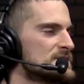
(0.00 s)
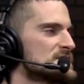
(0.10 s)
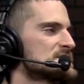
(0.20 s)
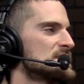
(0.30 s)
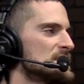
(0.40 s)
Is
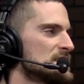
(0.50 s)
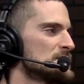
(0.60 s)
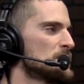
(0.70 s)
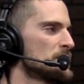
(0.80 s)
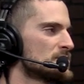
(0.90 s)
this getting
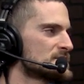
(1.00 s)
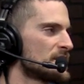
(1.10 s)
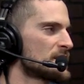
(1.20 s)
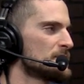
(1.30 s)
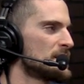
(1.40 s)
into what we were
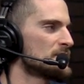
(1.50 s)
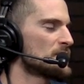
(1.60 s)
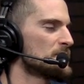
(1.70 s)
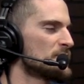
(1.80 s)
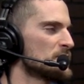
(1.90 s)
talking about
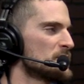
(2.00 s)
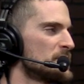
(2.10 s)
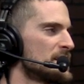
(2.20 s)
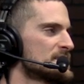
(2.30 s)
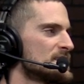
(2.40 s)
right before the
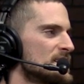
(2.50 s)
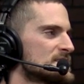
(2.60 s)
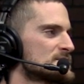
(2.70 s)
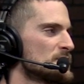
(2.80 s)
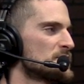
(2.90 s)

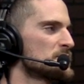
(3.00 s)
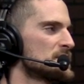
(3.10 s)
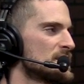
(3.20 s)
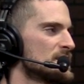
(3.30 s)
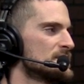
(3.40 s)
podcast with
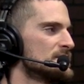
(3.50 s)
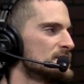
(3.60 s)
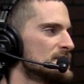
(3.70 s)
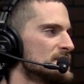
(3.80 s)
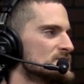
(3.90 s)
Three Gun
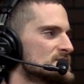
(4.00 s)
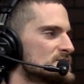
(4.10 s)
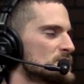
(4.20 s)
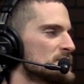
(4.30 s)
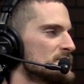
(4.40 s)
and just
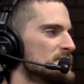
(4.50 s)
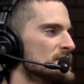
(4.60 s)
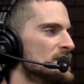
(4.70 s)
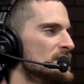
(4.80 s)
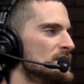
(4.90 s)
sort of?
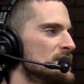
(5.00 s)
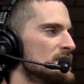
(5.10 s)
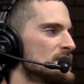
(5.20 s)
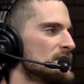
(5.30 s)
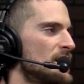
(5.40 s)

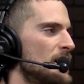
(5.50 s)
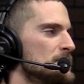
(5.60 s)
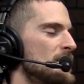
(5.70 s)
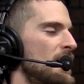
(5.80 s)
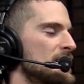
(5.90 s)

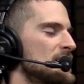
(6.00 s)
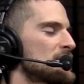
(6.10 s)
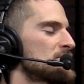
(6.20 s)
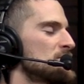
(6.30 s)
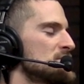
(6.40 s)
I'm I
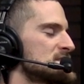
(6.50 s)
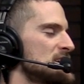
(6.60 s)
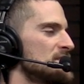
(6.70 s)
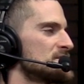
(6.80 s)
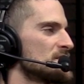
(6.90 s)
gotta throw this
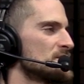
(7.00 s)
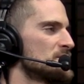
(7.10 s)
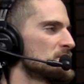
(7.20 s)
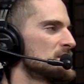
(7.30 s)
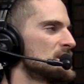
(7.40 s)
out there.
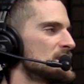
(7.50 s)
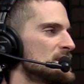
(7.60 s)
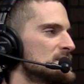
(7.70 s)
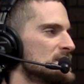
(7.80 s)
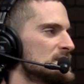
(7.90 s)
Three Gun
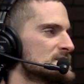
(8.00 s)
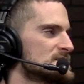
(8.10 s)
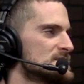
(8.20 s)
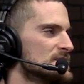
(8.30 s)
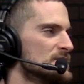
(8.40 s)
I think is
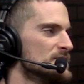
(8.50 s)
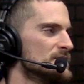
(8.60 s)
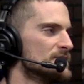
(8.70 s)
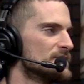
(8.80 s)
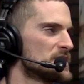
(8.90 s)

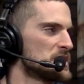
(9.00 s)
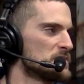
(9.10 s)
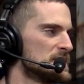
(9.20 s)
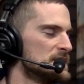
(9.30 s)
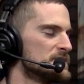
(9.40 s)
still very
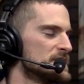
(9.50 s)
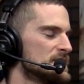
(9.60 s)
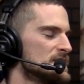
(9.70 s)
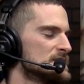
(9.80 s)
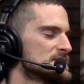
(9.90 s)

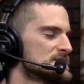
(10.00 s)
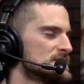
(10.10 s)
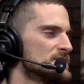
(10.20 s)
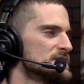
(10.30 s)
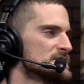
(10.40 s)
relevant and it
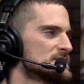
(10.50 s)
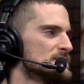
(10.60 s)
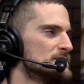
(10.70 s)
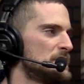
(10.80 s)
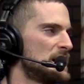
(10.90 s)
still is
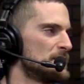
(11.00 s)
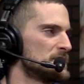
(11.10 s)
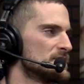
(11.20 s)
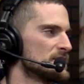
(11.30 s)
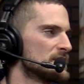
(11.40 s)

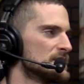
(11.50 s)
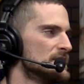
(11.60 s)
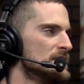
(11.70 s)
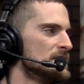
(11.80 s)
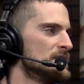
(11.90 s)
popular.
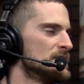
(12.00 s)
Mm-hmm.